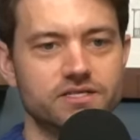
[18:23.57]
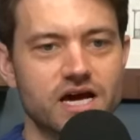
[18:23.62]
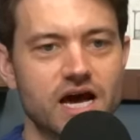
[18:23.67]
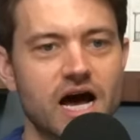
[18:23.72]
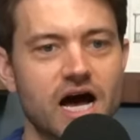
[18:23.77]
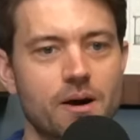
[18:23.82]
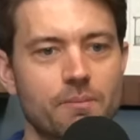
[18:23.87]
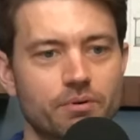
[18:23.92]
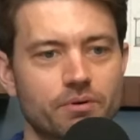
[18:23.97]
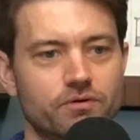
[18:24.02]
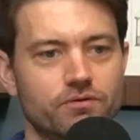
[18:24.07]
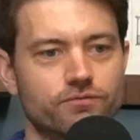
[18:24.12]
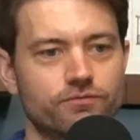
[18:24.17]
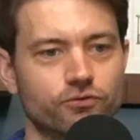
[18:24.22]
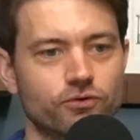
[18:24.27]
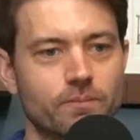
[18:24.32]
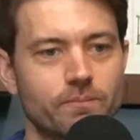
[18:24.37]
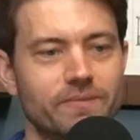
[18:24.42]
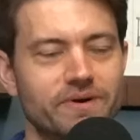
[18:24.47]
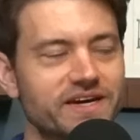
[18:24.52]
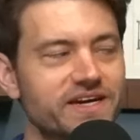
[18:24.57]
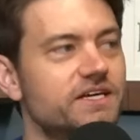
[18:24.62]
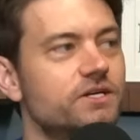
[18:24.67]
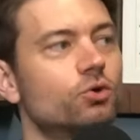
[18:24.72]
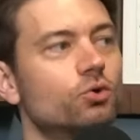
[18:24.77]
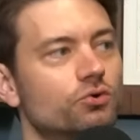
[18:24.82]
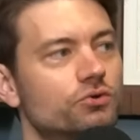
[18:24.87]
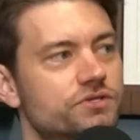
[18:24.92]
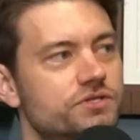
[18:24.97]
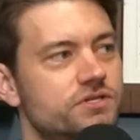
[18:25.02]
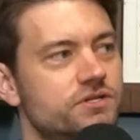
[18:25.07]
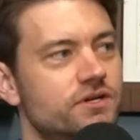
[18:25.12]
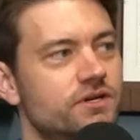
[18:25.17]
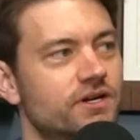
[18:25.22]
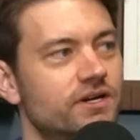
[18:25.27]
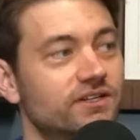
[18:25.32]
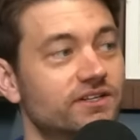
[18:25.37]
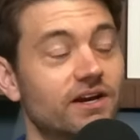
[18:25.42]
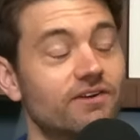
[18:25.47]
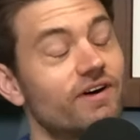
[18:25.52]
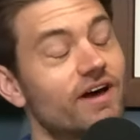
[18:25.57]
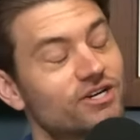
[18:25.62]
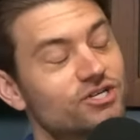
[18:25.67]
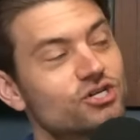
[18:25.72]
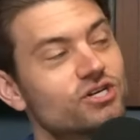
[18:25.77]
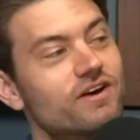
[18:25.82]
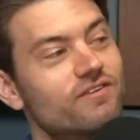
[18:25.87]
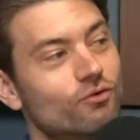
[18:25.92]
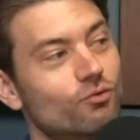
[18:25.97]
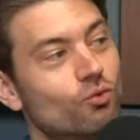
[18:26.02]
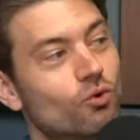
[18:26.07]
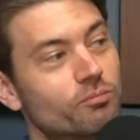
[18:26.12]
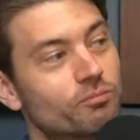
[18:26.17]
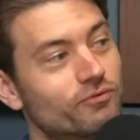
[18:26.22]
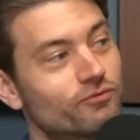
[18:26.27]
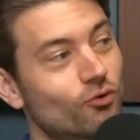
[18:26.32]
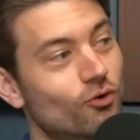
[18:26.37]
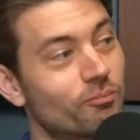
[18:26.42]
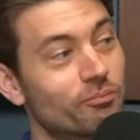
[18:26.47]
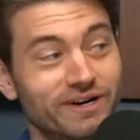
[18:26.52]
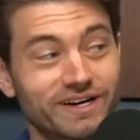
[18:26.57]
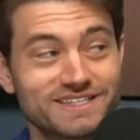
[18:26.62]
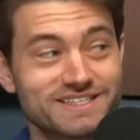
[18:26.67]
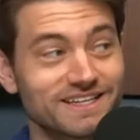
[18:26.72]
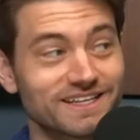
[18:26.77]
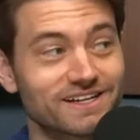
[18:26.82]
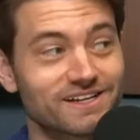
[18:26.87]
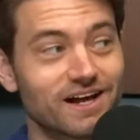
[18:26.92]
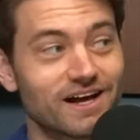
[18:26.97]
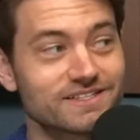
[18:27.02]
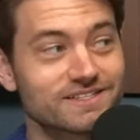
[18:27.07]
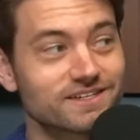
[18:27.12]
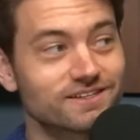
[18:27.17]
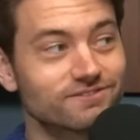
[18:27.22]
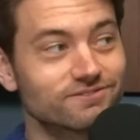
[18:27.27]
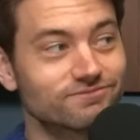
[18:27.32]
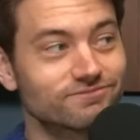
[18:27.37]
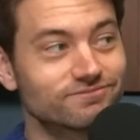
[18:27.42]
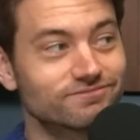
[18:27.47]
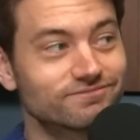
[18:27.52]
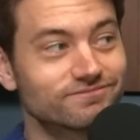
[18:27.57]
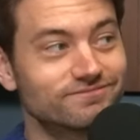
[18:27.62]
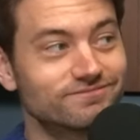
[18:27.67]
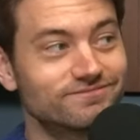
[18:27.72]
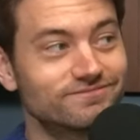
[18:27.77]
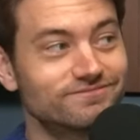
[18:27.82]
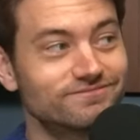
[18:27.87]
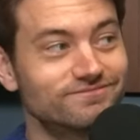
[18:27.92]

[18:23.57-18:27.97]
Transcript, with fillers: top from Needles that I've actually never worn before, but it's in the closet. It's